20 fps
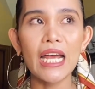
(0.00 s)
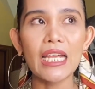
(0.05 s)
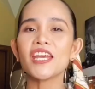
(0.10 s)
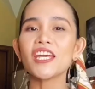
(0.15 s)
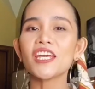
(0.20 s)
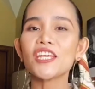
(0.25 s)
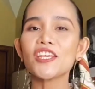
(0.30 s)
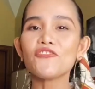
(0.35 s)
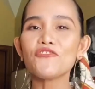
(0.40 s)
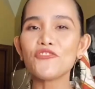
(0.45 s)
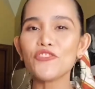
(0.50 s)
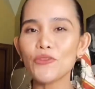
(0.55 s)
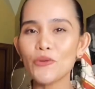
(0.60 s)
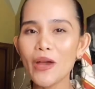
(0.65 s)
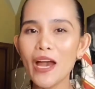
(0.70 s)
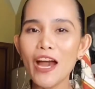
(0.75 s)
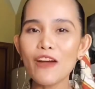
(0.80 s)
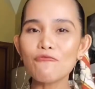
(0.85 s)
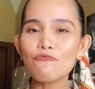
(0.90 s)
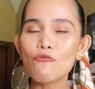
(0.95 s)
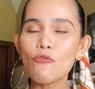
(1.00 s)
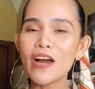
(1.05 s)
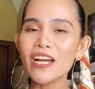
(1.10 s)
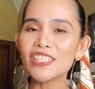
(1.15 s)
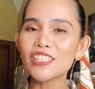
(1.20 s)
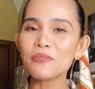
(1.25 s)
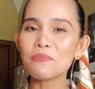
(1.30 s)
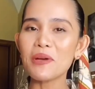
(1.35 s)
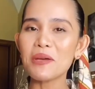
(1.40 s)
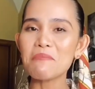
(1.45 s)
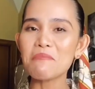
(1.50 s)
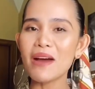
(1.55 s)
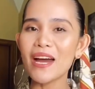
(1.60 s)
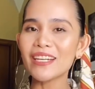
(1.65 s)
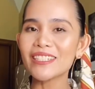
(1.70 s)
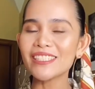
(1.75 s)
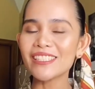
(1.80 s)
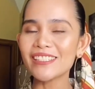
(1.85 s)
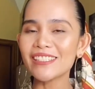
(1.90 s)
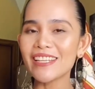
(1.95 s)
if you have watched my
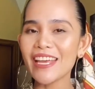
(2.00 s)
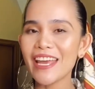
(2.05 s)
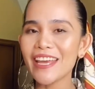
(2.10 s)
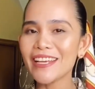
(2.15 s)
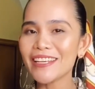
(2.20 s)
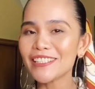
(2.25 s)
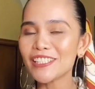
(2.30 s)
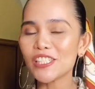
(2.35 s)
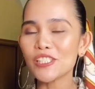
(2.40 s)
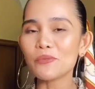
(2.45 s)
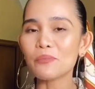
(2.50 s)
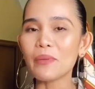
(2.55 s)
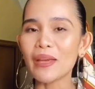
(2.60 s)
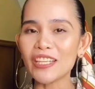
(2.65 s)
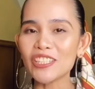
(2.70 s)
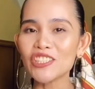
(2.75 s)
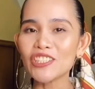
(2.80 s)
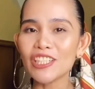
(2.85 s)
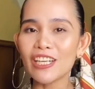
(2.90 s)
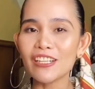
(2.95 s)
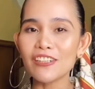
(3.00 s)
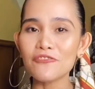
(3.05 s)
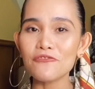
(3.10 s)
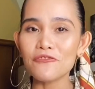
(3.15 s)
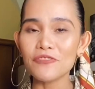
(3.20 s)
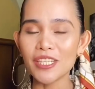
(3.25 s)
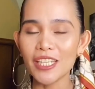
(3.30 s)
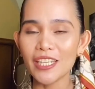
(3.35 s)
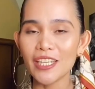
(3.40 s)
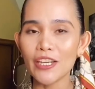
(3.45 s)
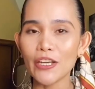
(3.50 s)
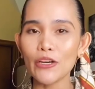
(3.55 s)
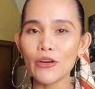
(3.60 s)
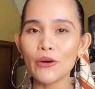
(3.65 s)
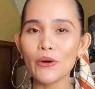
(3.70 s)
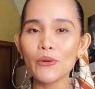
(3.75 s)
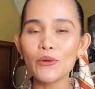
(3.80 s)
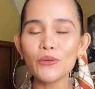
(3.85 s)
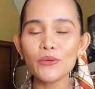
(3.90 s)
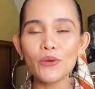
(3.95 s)
Mother's Day special
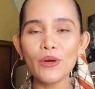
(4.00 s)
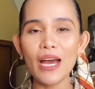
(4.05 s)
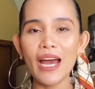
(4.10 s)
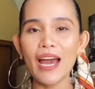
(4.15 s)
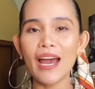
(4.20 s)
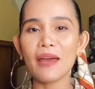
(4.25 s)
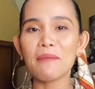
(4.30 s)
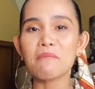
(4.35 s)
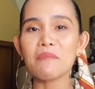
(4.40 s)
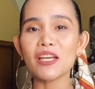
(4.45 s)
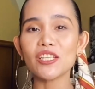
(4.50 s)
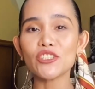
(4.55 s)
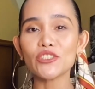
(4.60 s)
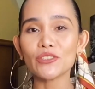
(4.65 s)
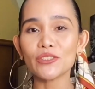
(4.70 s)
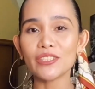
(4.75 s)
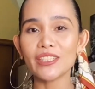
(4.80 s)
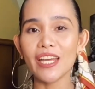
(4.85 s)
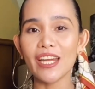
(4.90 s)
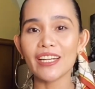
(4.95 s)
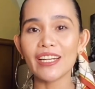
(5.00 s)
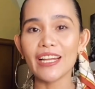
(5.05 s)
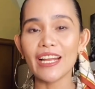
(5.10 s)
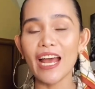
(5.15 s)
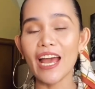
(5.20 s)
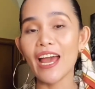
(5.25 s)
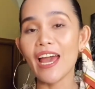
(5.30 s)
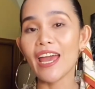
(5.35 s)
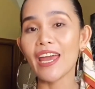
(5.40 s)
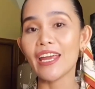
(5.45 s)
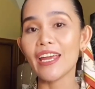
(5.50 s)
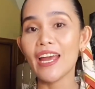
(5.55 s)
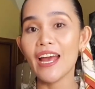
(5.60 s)
video, I mentioned there that I